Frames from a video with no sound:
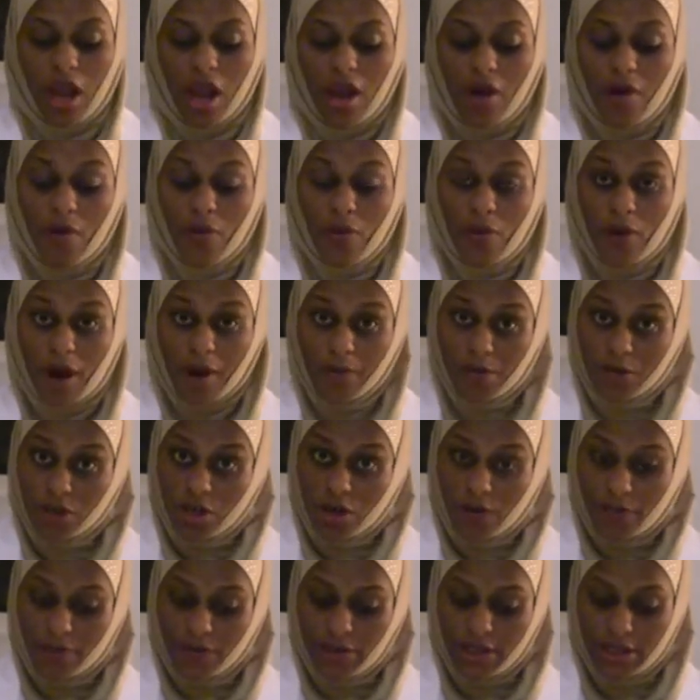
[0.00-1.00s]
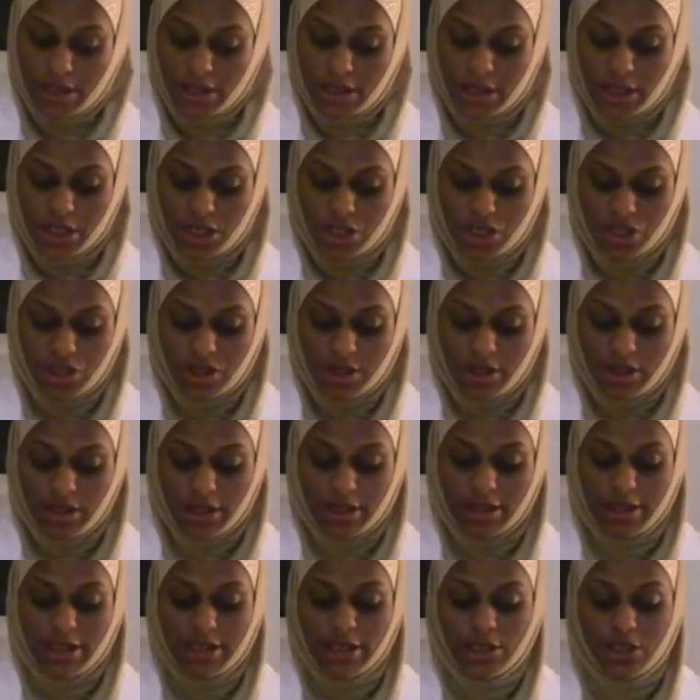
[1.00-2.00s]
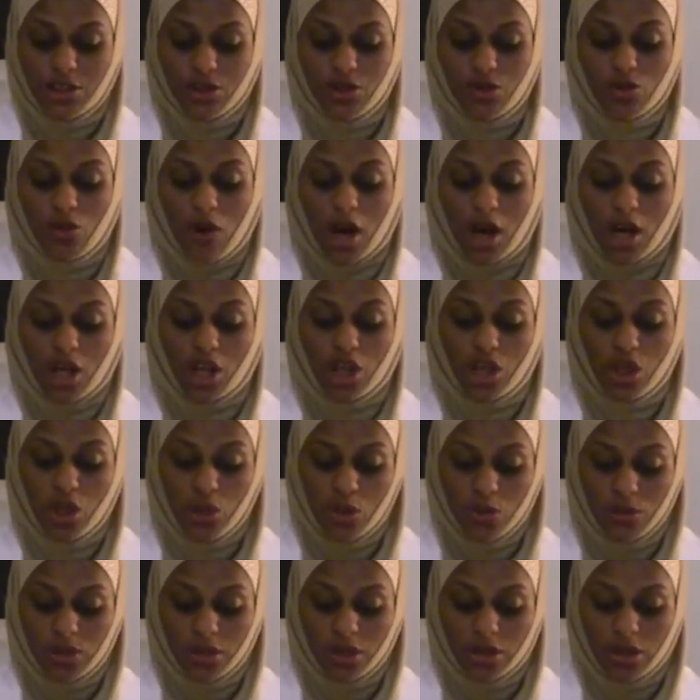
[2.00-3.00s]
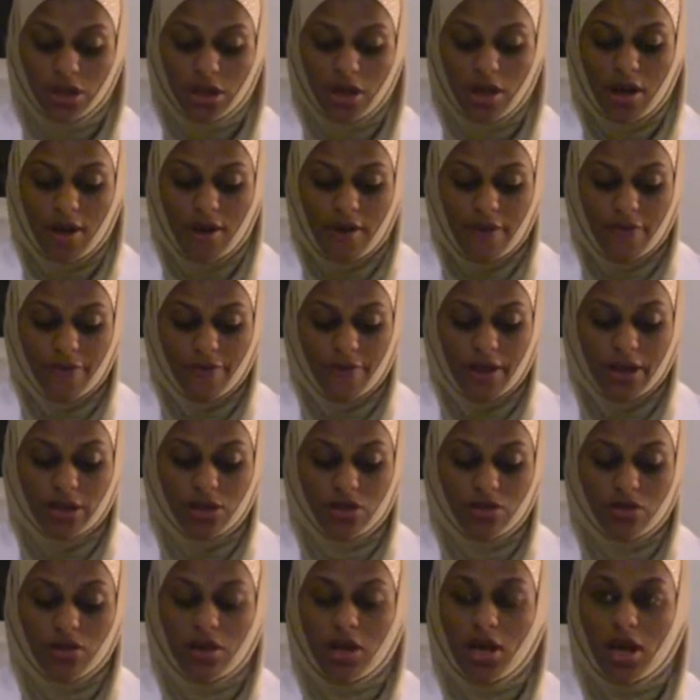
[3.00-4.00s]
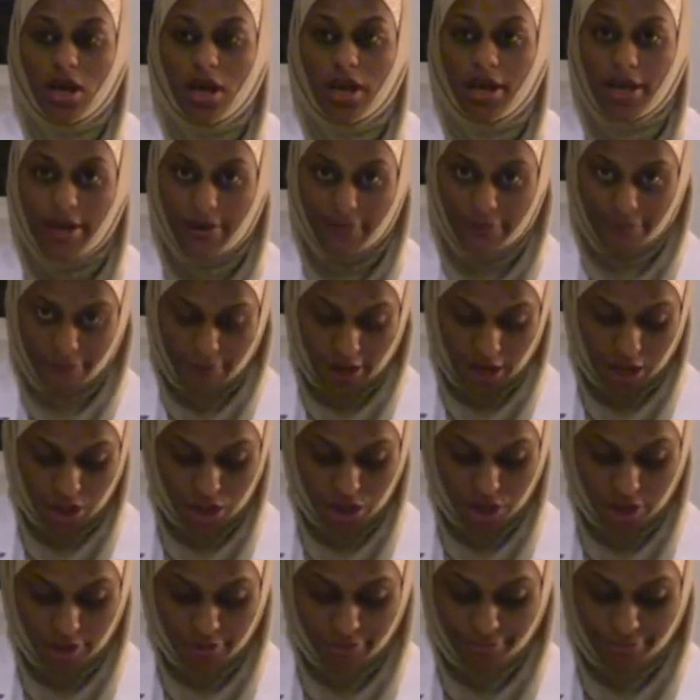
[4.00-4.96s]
Rupture of this lesion leads to acute vascular infarction.